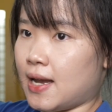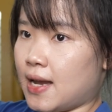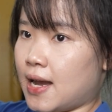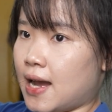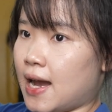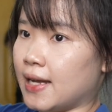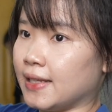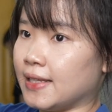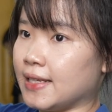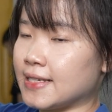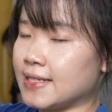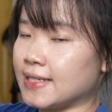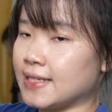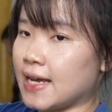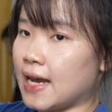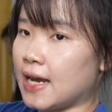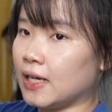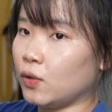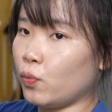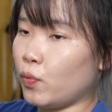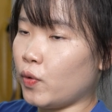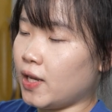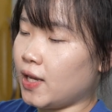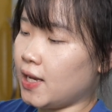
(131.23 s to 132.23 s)
are
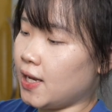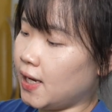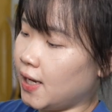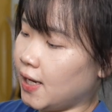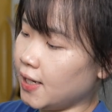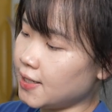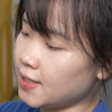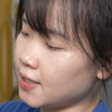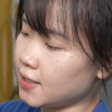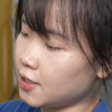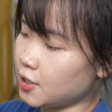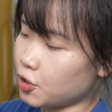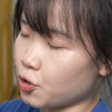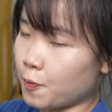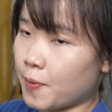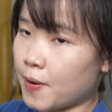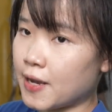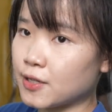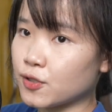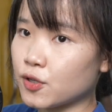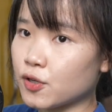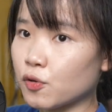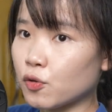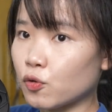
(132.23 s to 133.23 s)
designed with heat
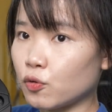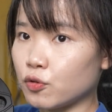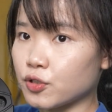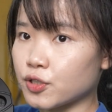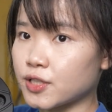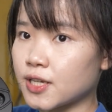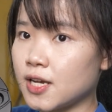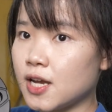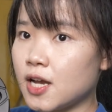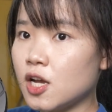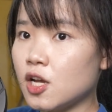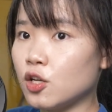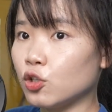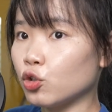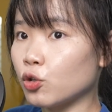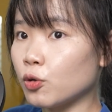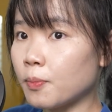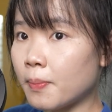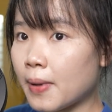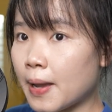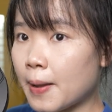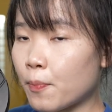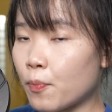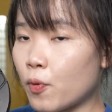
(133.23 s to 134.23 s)
dissipation grooves to
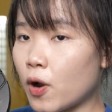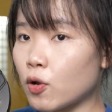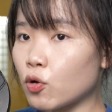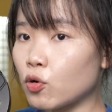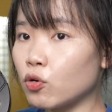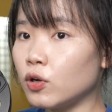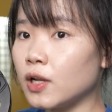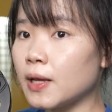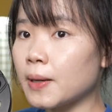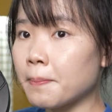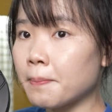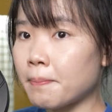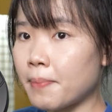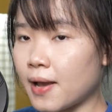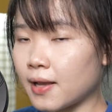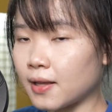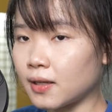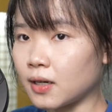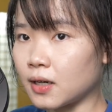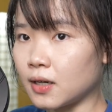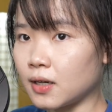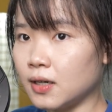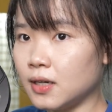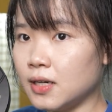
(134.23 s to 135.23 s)
make brake cooling
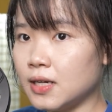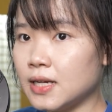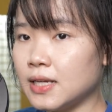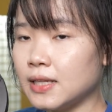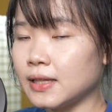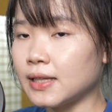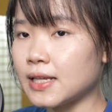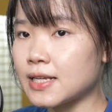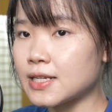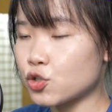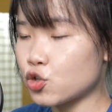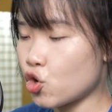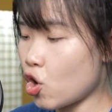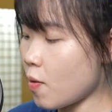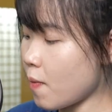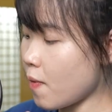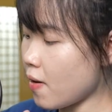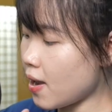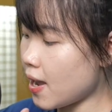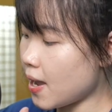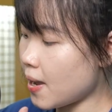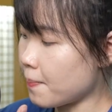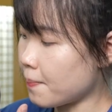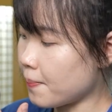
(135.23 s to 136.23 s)
better.
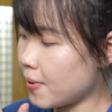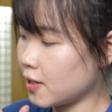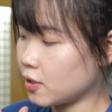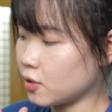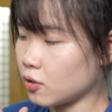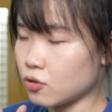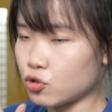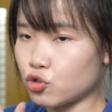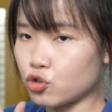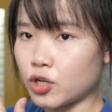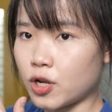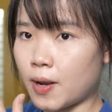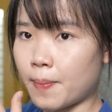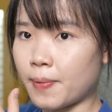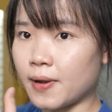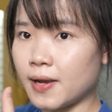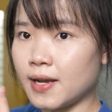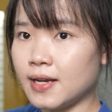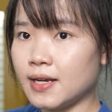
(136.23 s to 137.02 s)
Distributed in petal shape,